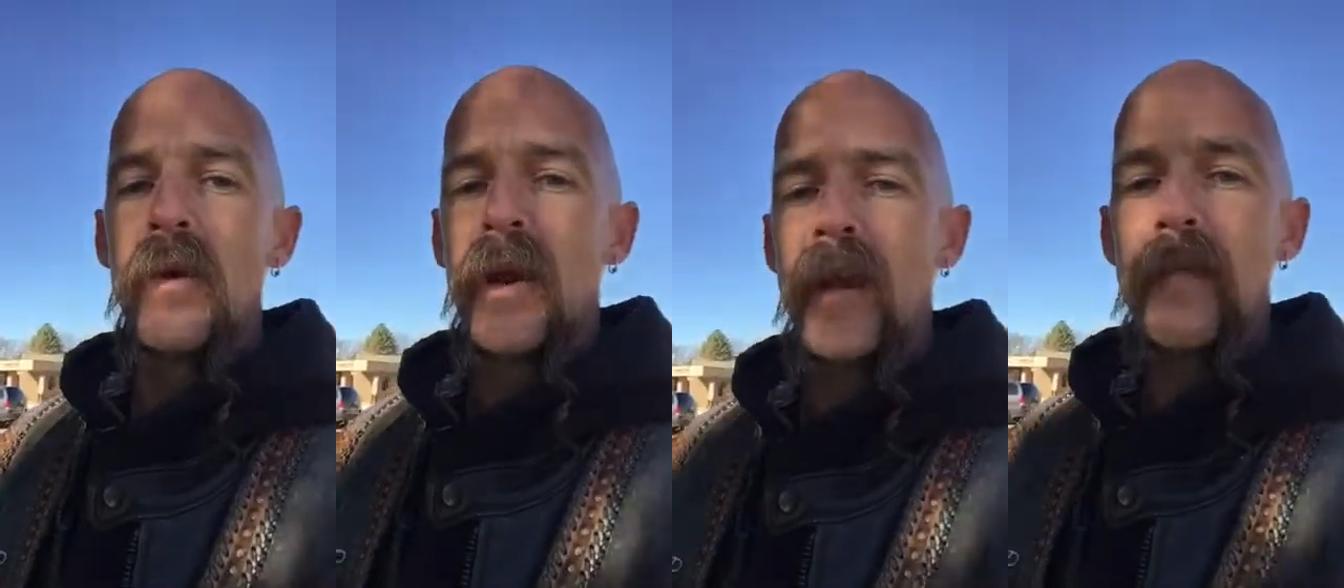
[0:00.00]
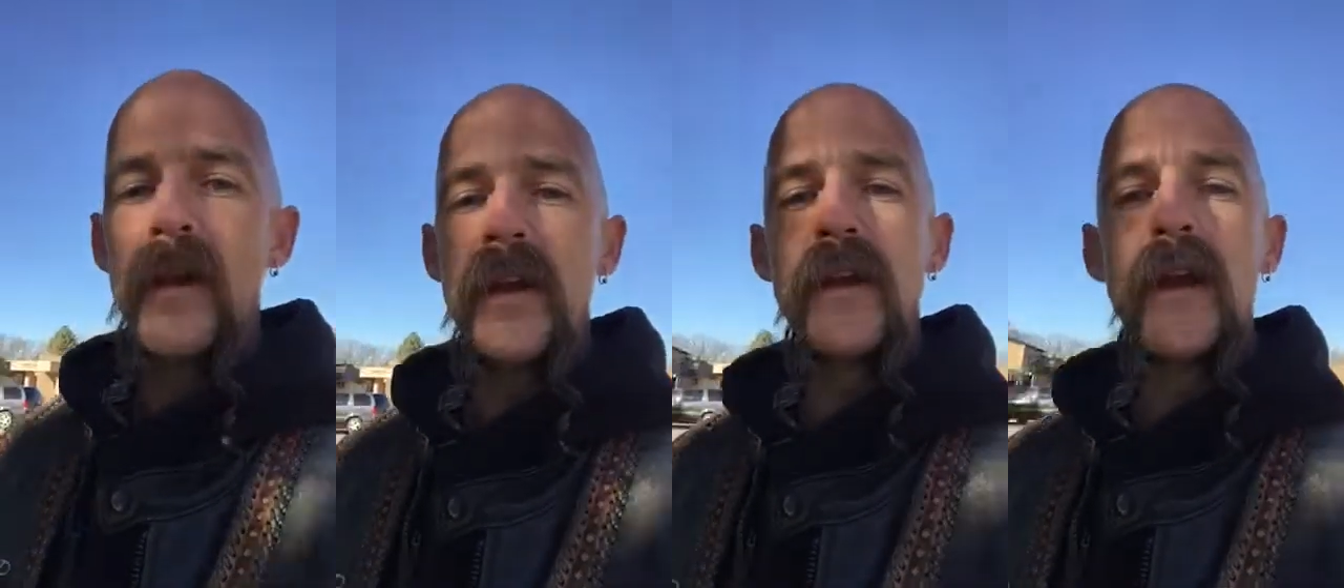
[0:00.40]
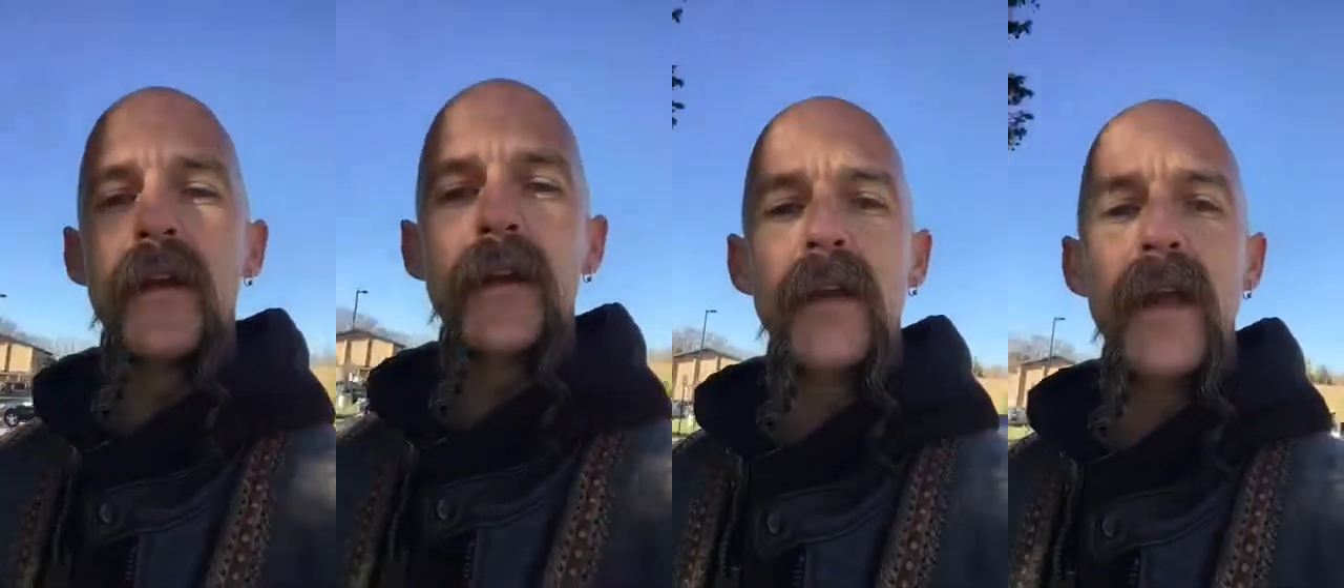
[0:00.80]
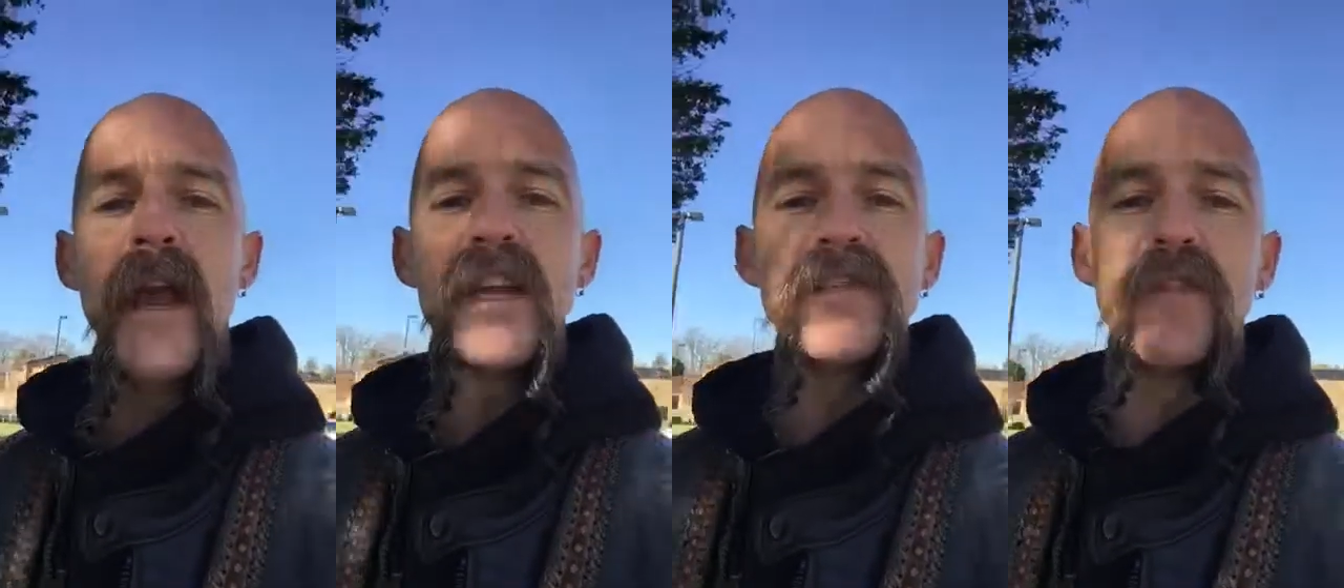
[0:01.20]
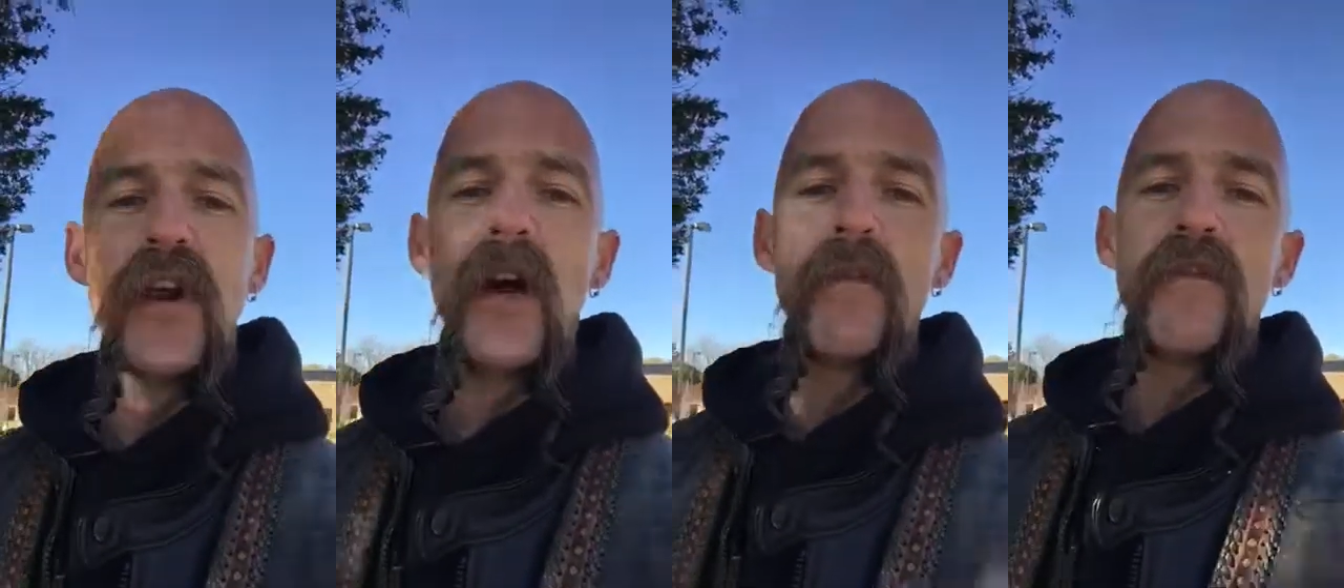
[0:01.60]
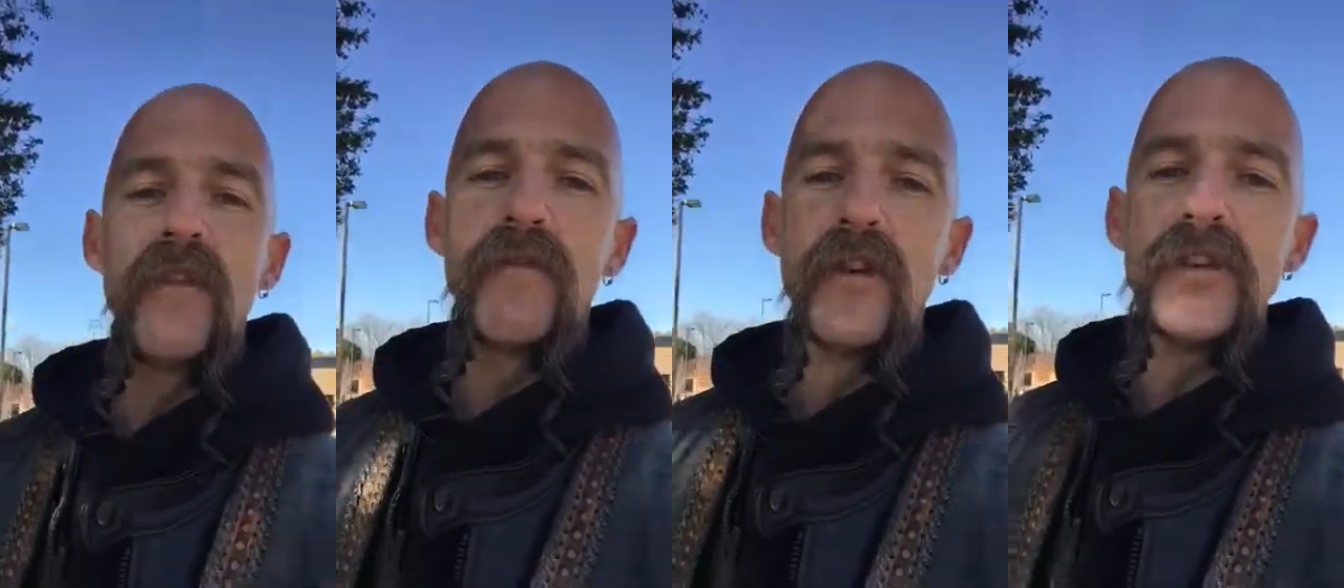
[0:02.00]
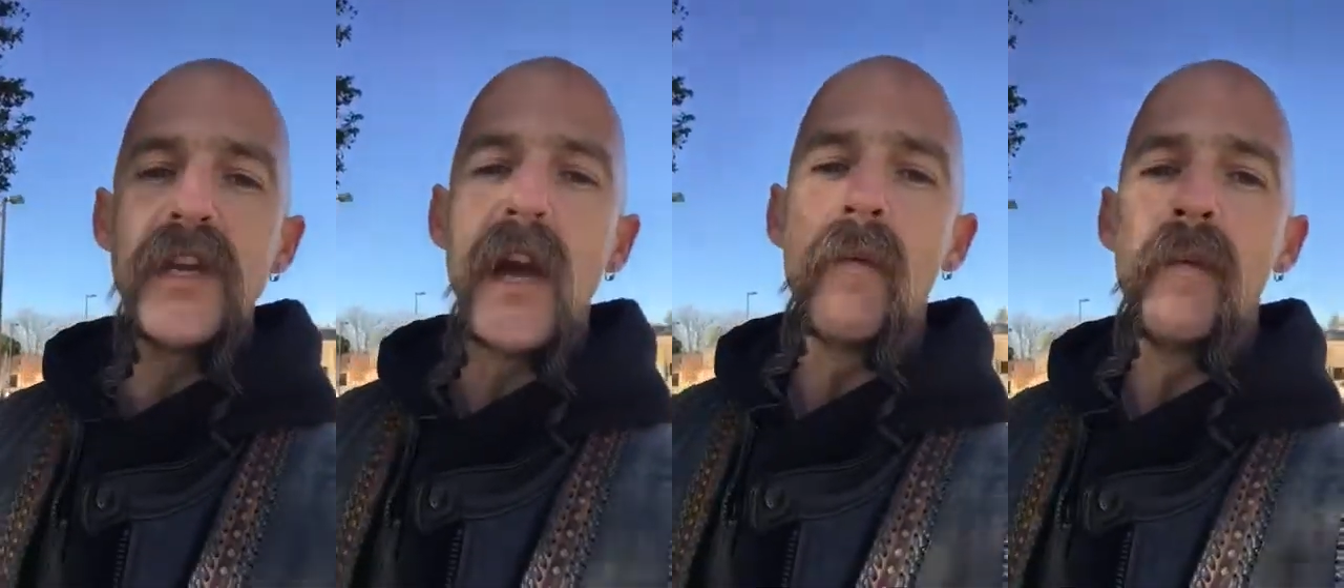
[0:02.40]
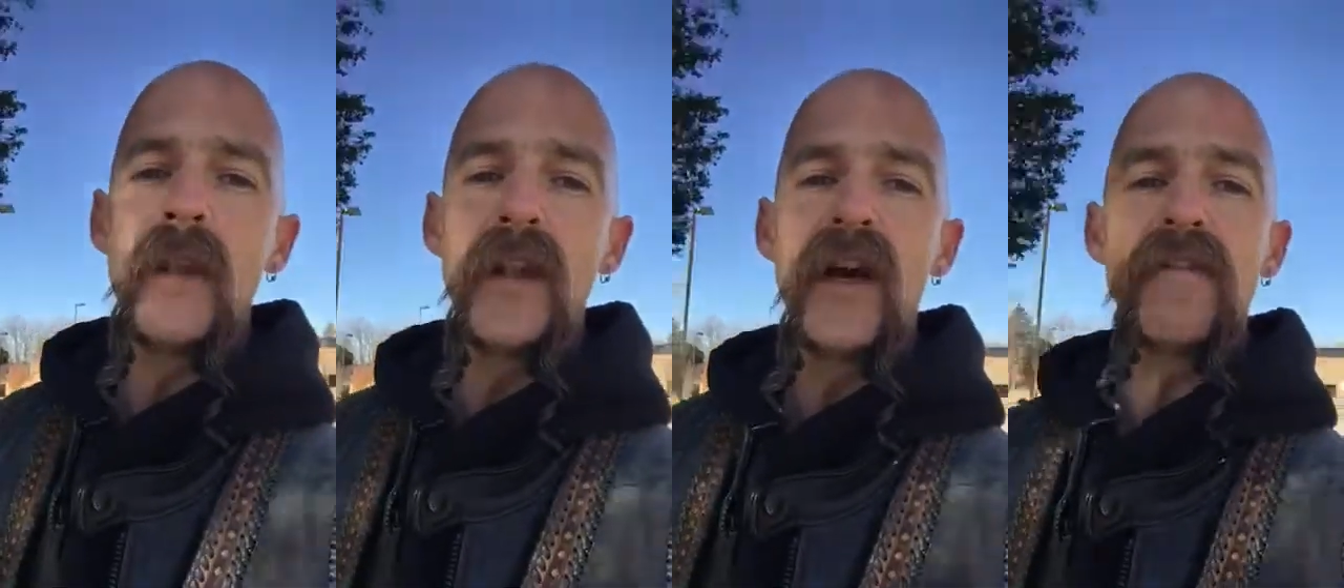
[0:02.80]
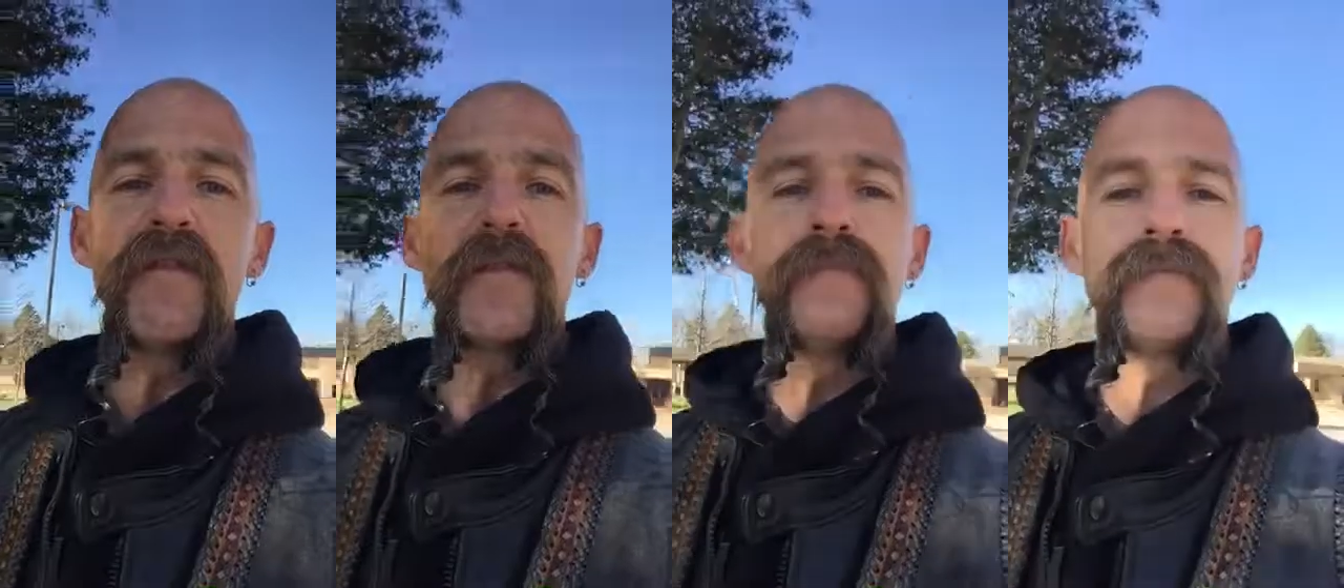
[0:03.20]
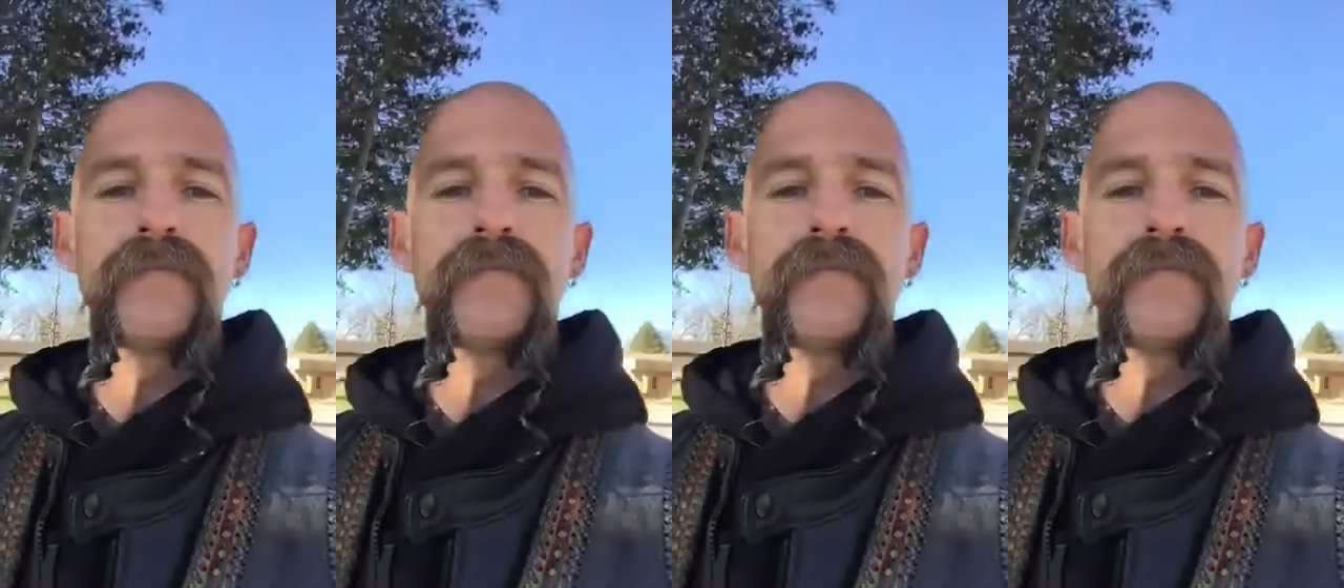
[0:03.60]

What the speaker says: When I came in here, I asked for help for the first time in my life.